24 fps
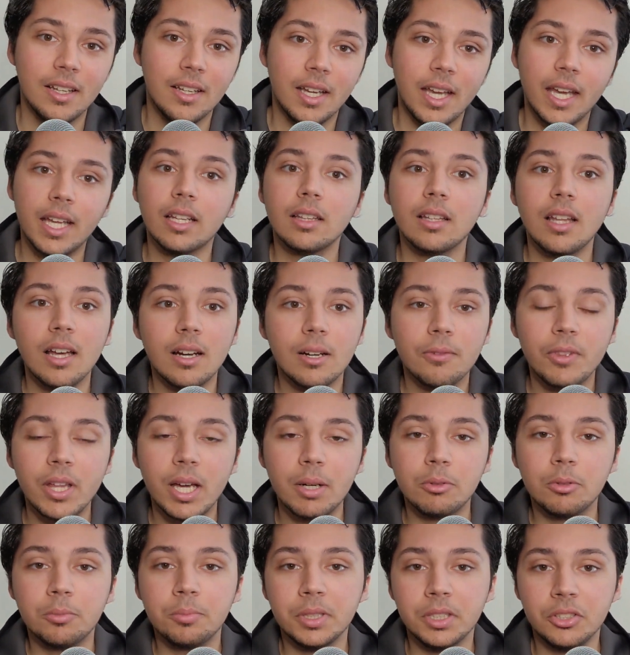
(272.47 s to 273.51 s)
And a lot of
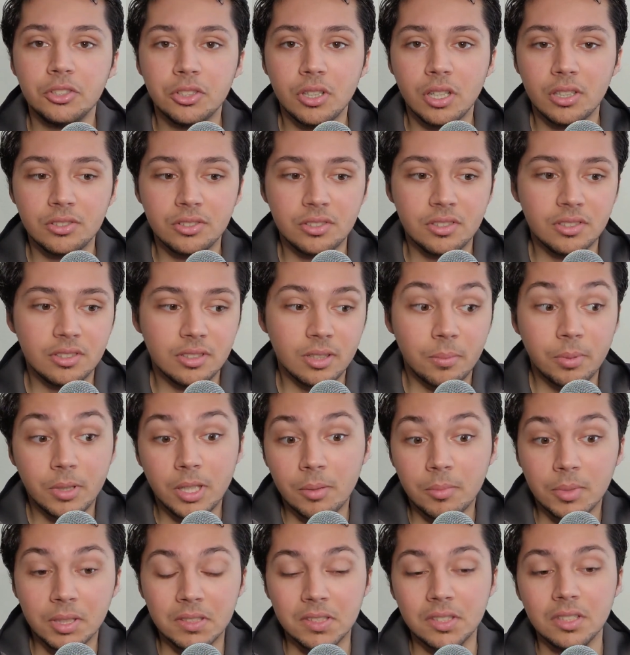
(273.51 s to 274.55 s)
that will be judged this
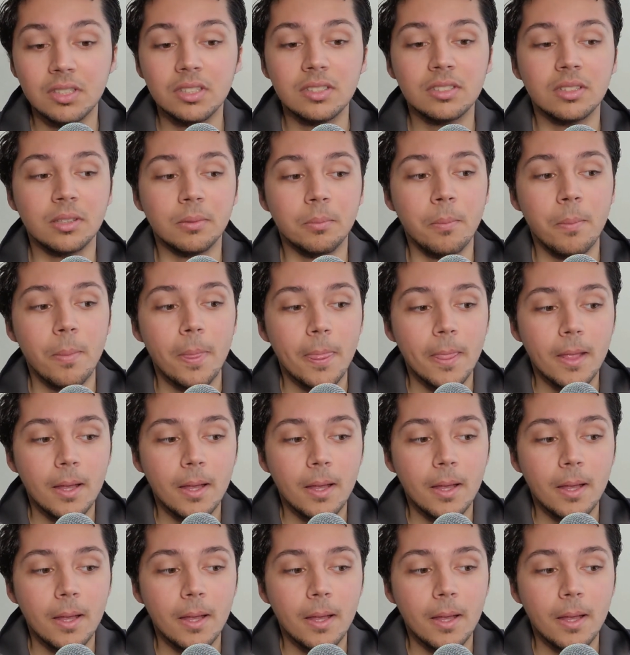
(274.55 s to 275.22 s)
upcoming season.